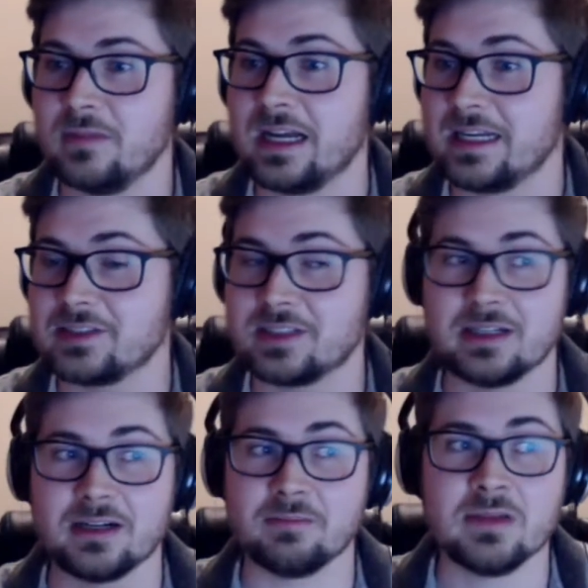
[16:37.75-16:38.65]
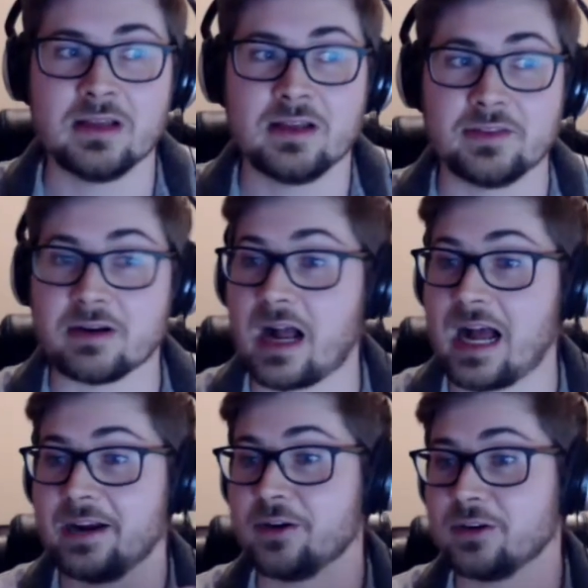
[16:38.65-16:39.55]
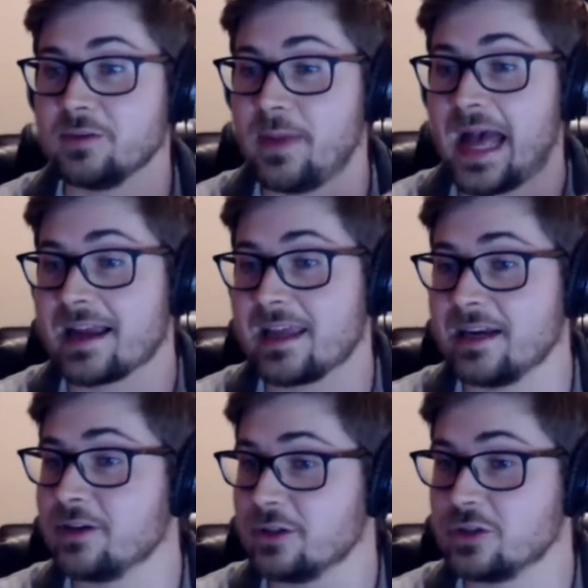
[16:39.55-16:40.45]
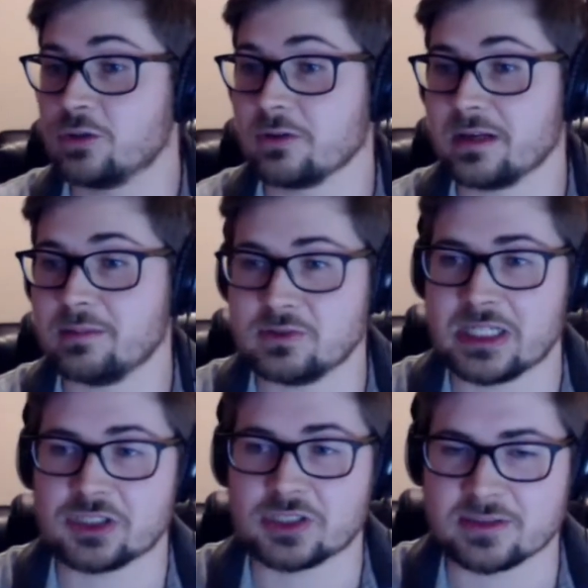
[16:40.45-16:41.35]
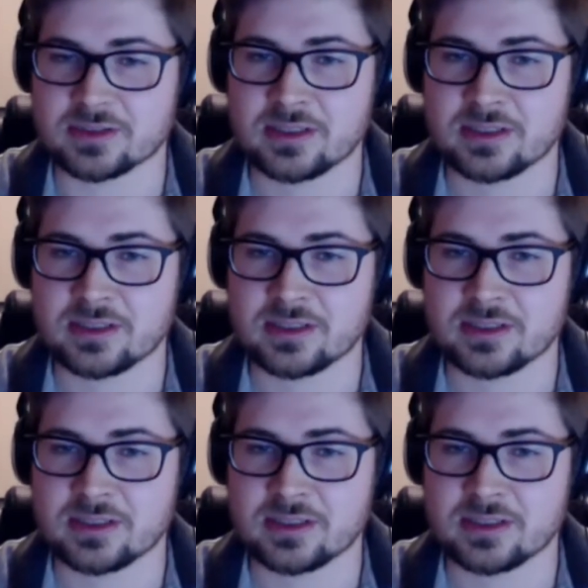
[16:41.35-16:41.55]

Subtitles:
I guess, they're hired backing or touring musicians.